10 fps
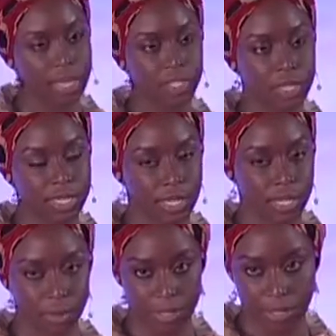an educated
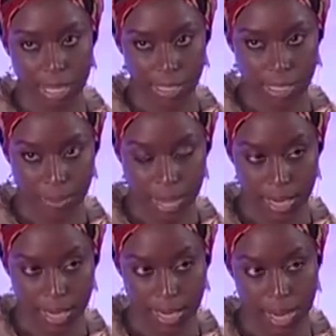and middle class
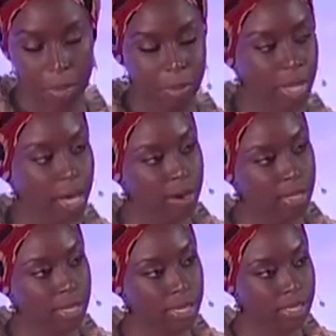man. My
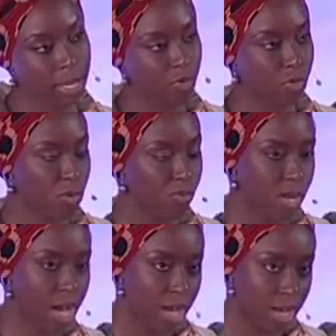characters
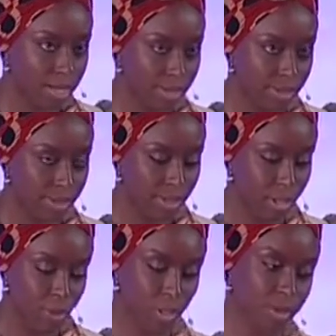drove cars,
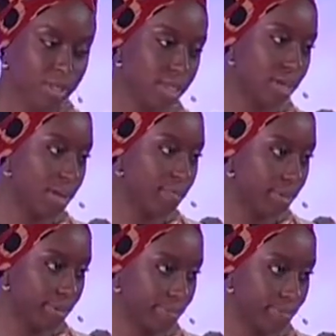they were not
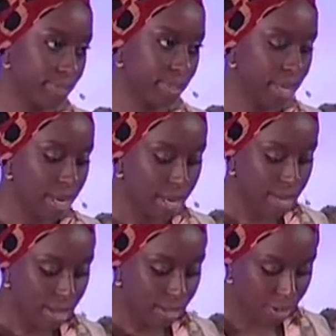starving.
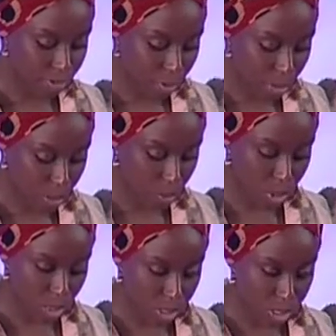Therefore, they
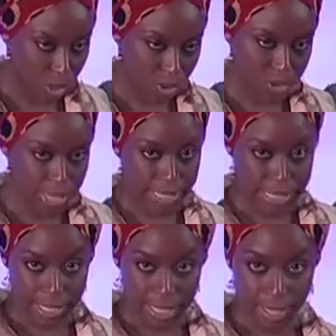were not
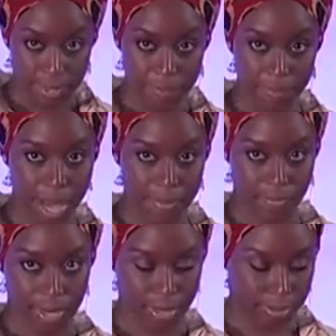authentically
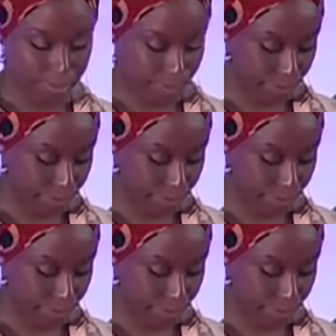African.